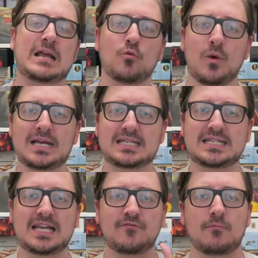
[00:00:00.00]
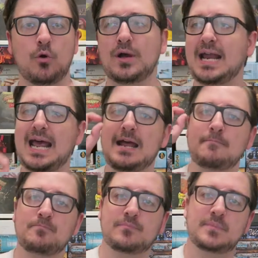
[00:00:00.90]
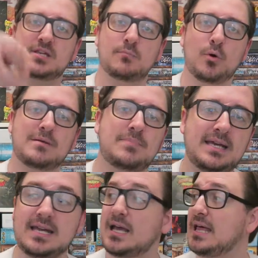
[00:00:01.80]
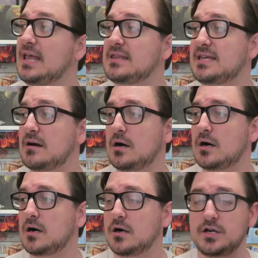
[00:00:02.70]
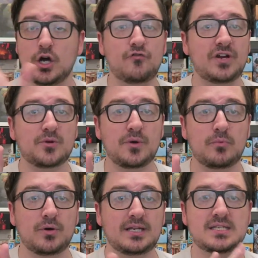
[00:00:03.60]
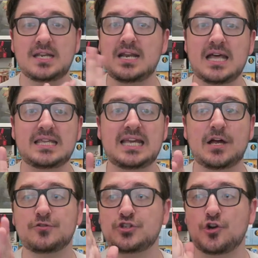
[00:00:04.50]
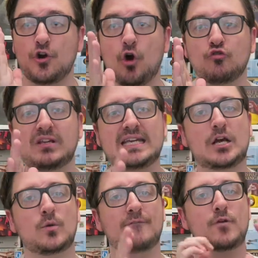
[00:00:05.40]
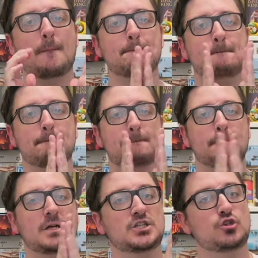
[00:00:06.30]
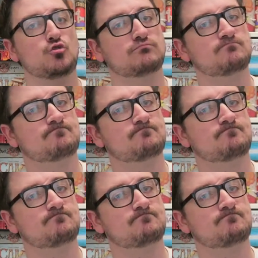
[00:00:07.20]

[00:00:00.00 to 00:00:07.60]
a race to get from point A to point B. There are no victory points, nothing else. You're only going from to,